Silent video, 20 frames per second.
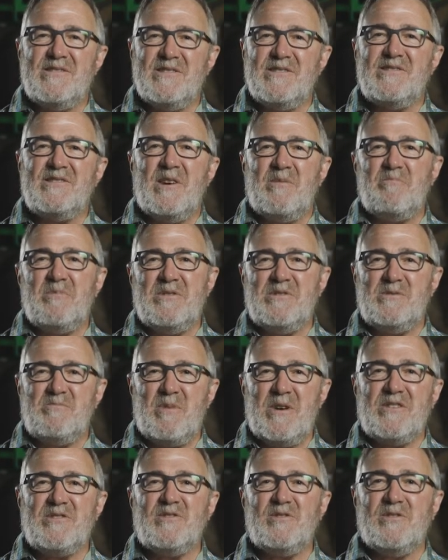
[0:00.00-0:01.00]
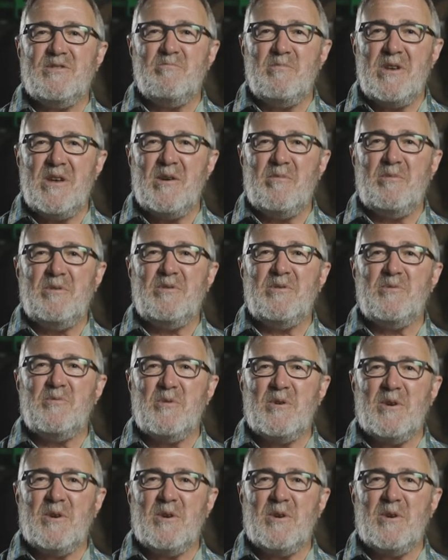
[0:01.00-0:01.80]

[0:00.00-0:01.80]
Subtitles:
just something special to be able to